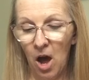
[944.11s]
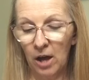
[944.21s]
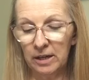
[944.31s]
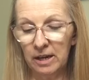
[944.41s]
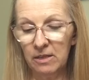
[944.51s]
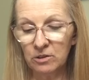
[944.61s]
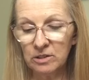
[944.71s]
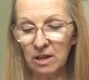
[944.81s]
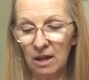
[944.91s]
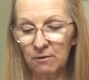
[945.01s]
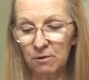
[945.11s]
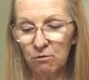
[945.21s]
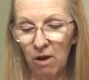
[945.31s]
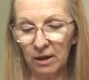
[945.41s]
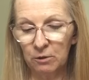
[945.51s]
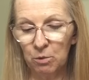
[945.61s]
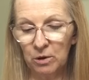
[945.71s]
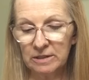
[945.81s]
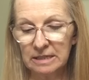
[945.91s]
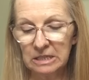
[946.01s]
On either side of the rut
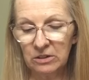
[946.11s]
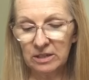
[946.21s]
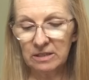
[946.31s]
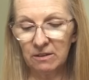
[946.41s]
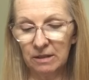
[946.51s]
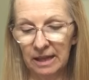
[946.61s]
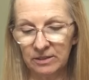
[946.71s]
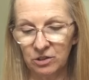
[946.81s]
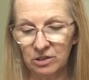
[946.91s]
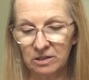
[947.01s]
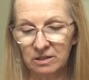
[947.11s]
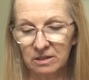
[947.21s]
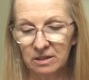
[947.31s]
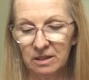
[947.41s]
were a series of ledges.